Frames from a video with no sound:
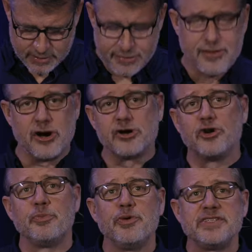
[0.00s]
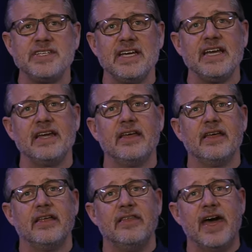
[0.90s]
The third group we see
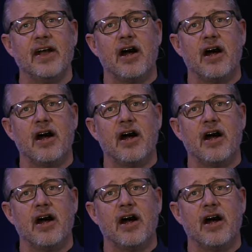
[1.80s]
then